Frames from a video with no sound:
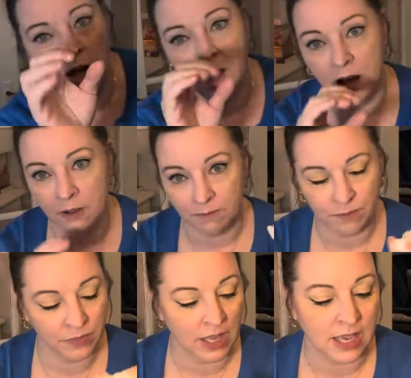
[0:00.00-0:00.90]

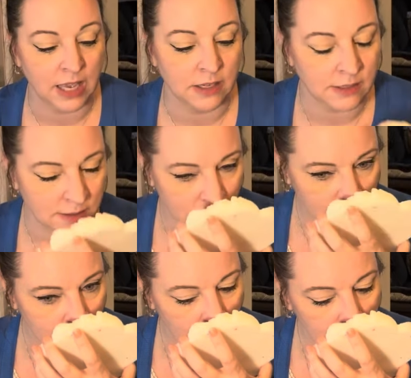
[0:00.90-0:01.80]
Um, and
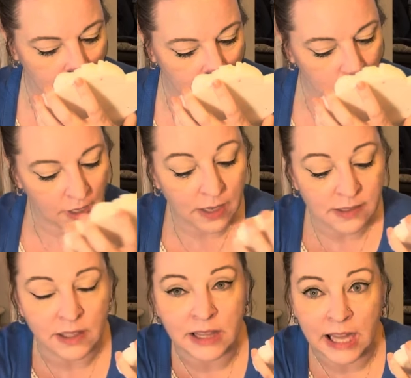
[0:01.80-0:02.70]

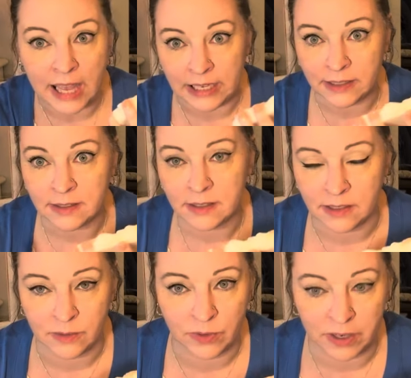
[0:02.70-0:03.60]
it's light.
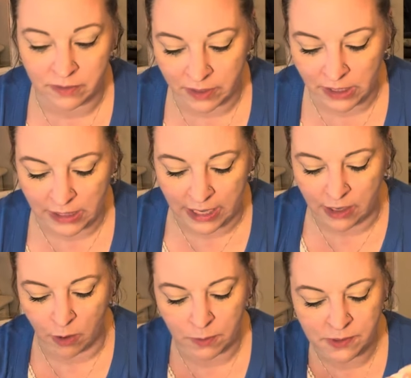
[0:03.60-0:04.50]
It's very, very
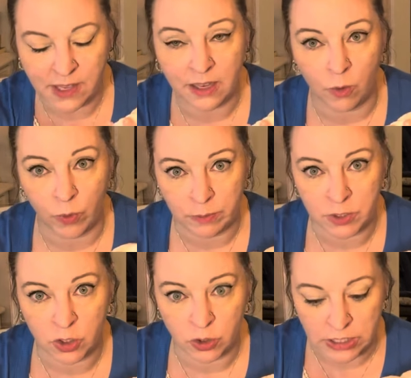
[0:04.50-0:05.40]
light, almost like a
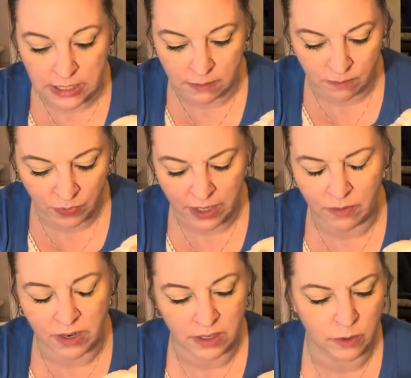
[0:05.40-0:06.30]
whipped cream, like a
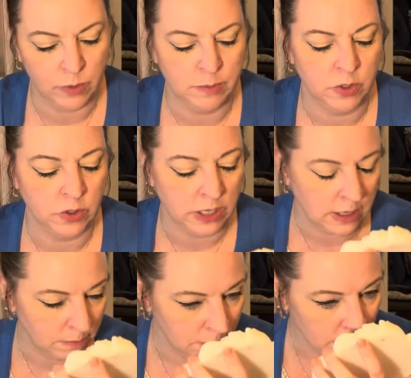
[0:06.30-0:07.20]
vanilla whipped cream.